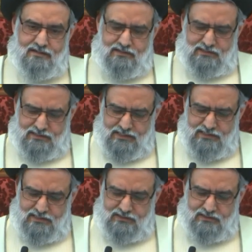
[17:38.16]
He
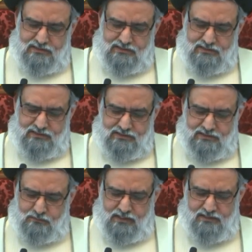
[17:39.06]
says, it's
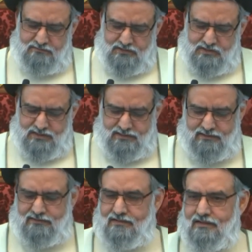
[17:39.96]
very interesting.
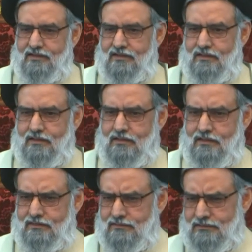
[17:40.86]
He
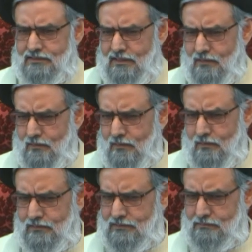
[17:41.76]
doesn't say,
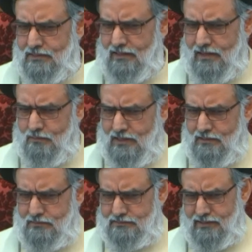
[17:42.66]
no, this is bid'ah, what are
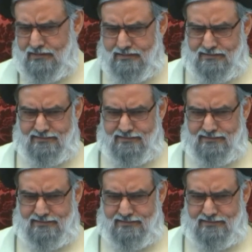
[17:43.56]
you saying?